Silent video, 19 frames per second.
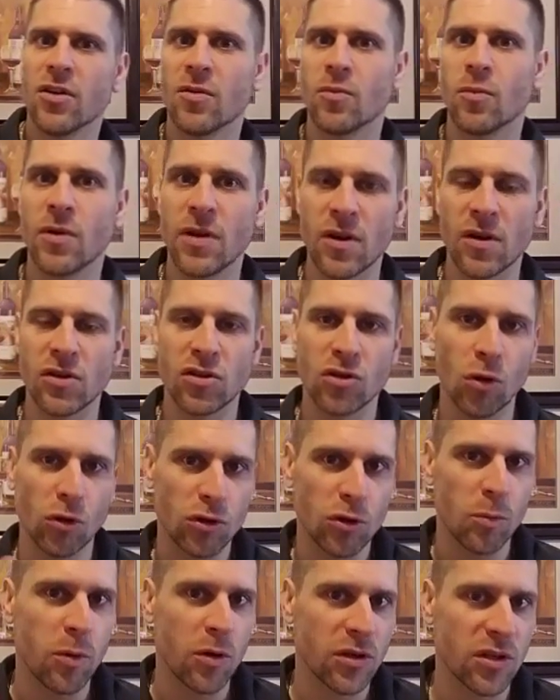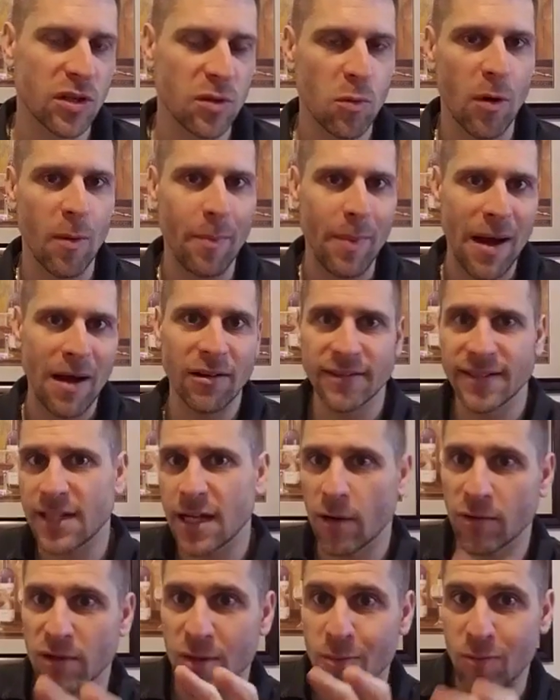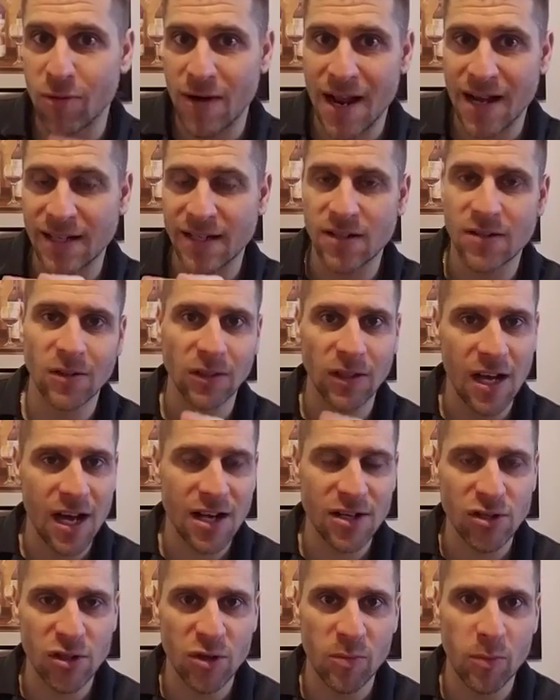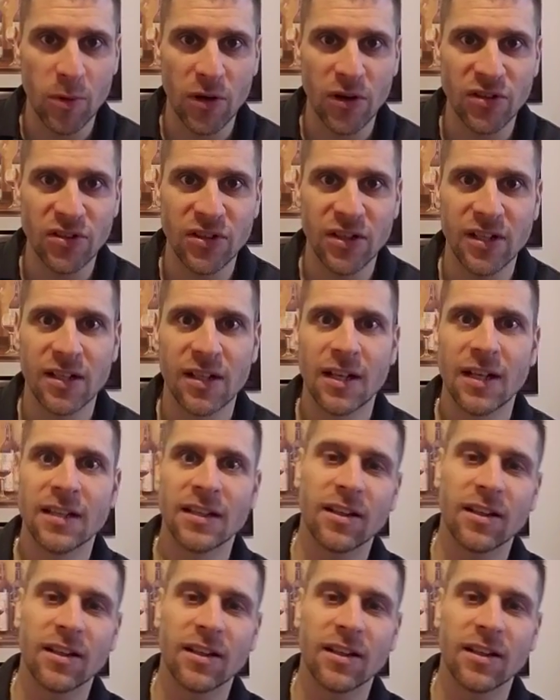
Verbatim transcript: when a social person is more balanced out with the practical, logical person,